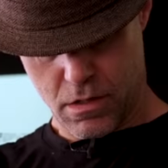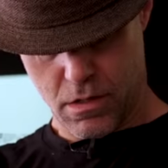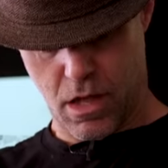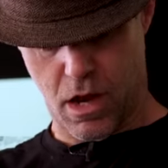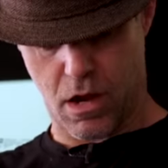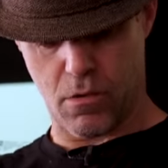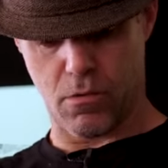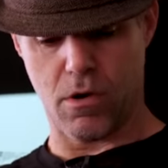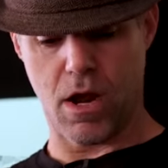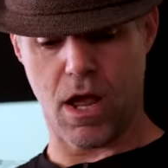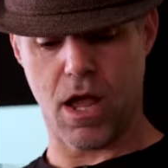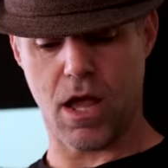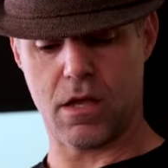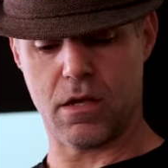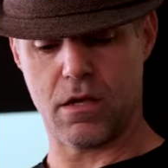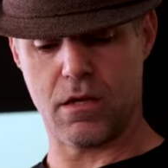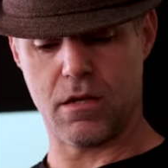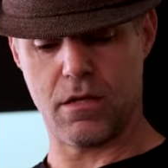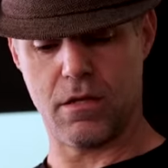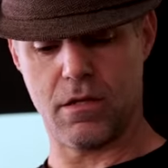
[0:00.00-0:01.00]
Got a
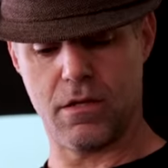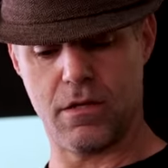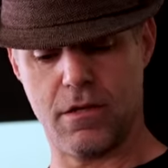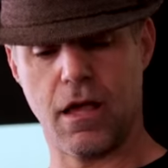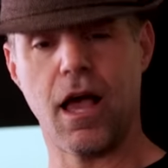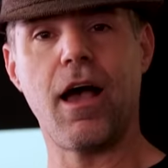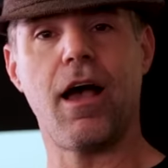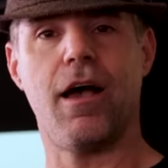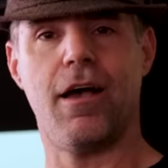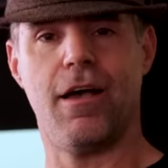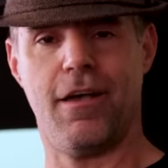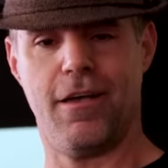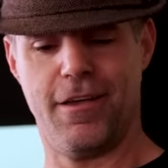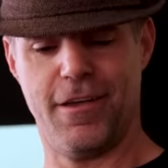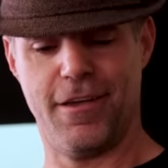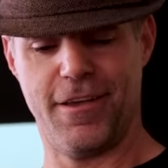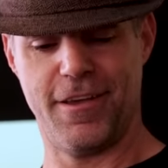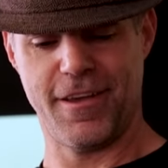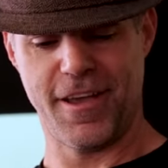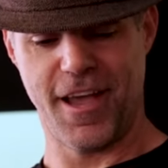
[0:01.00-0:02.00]
ride.
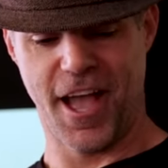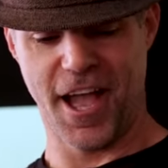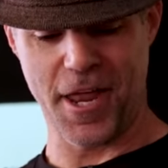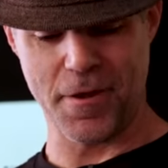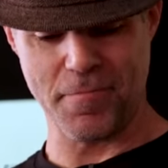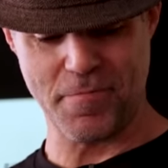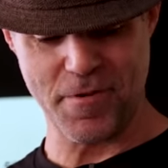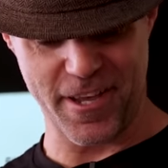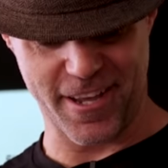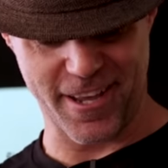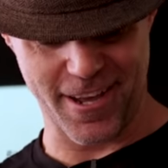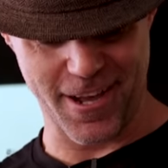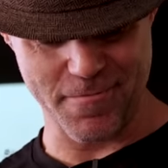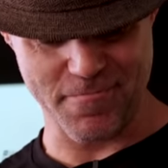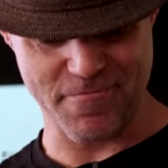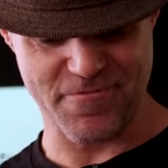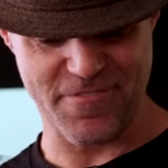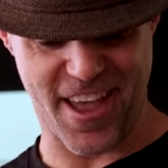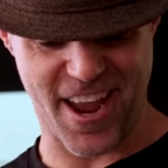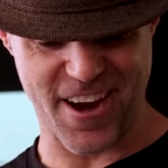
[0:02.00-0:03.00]
I gotta pick up
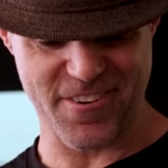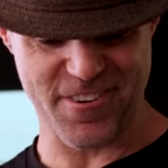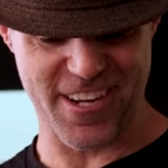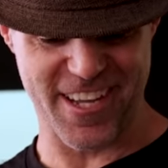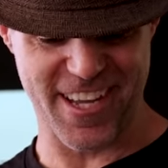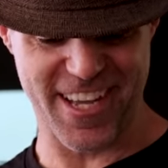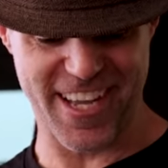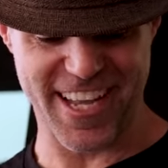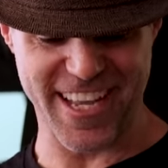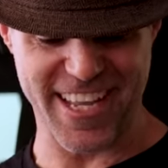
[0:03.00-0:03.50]
Farah